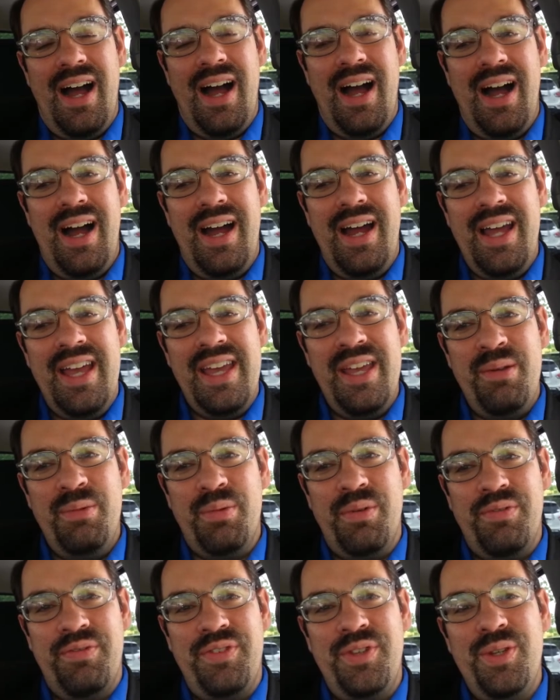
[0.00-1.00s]
I
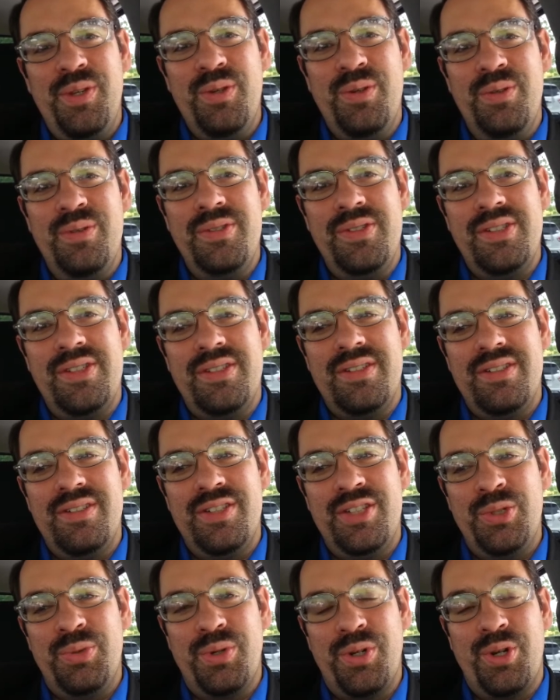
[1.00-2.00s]
refused
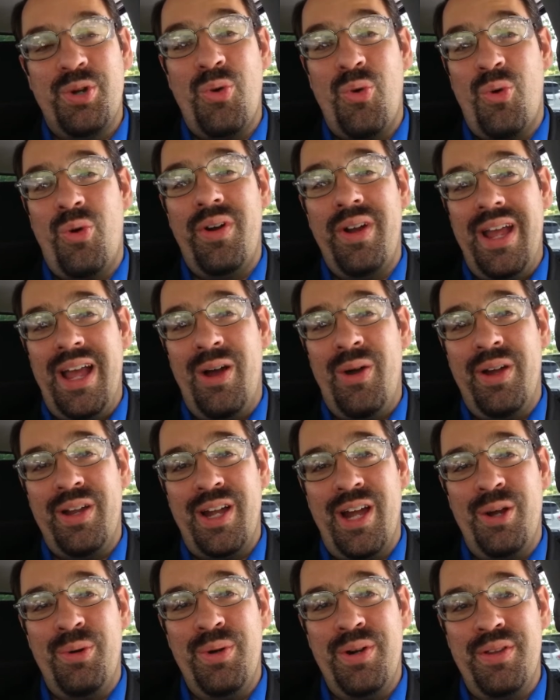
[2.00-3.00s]
to record how I
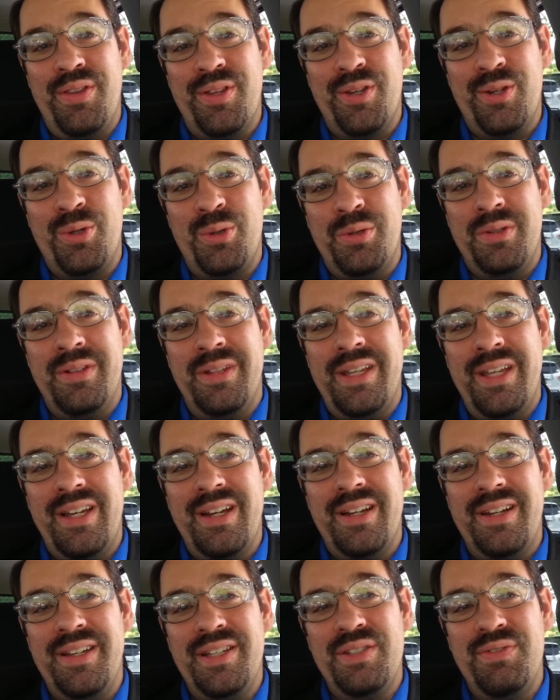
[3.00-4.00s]
got rid of the cooling leak
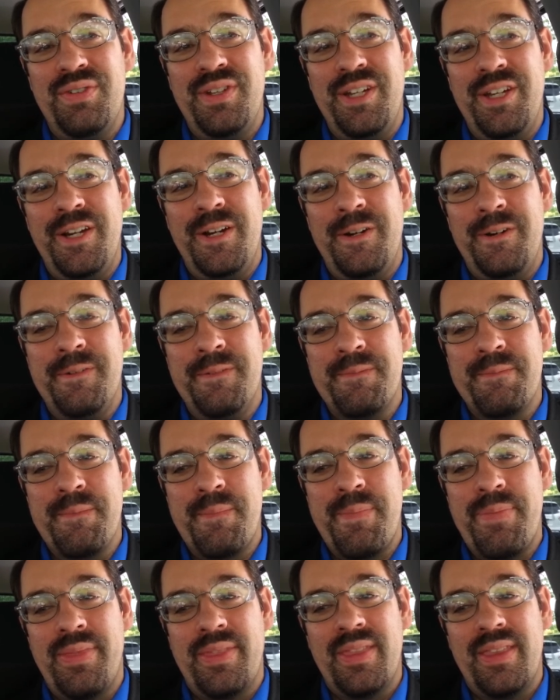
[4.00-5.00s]
on his video
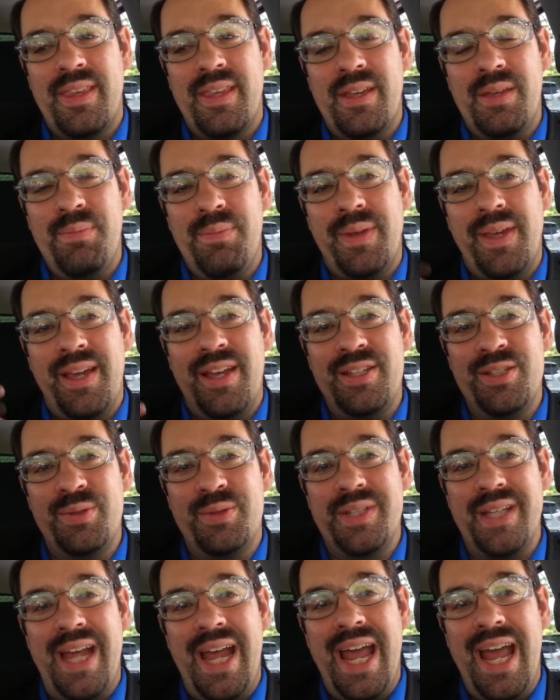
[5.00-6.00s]
because it was
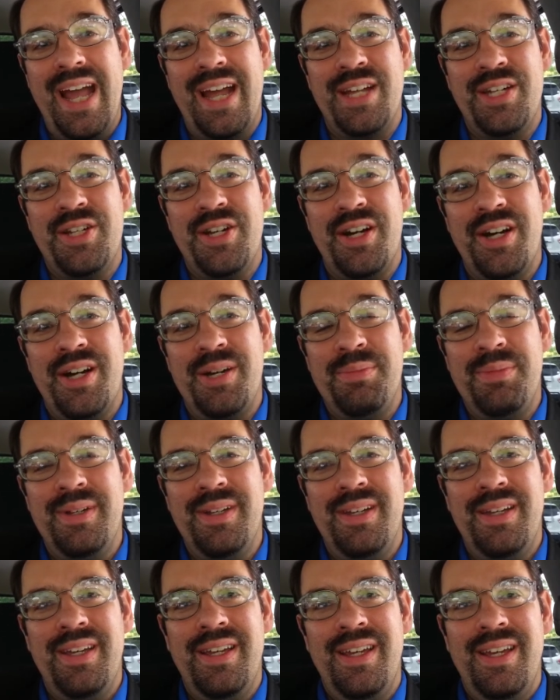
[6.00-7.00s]
a hack job.
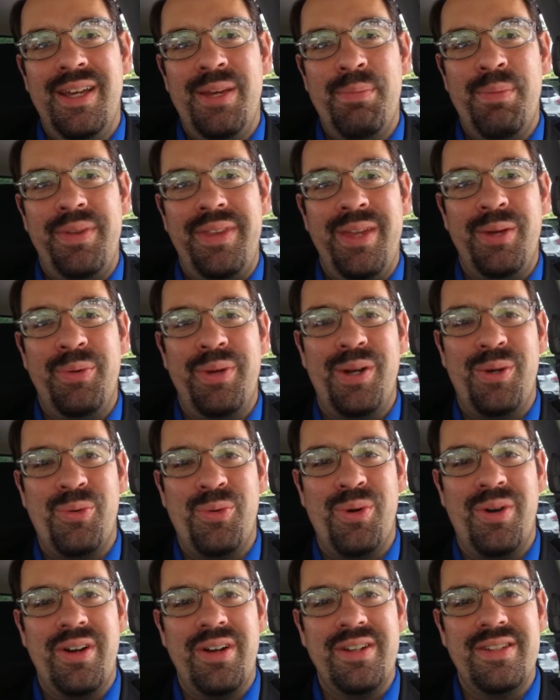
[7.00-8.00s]
But then when it
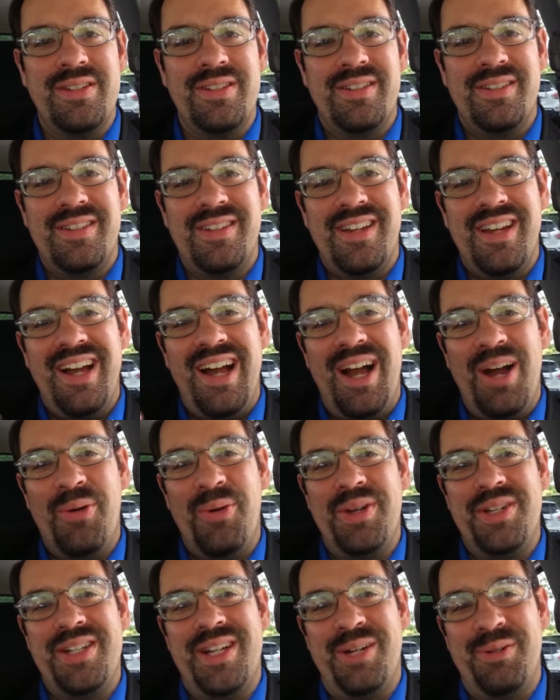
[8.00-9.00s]
worked, I
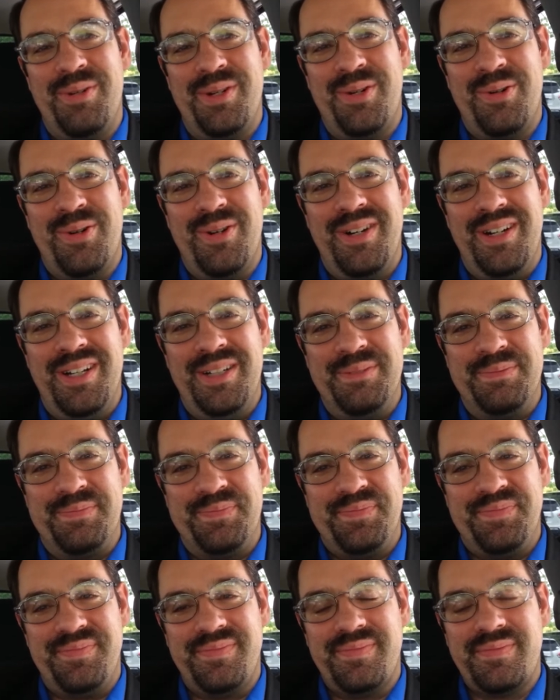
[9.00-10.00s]
wish I'd recorded
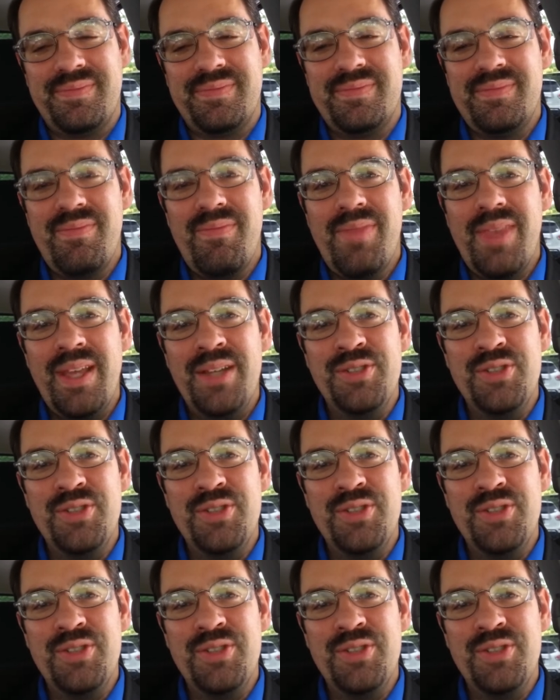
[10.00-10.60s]
it.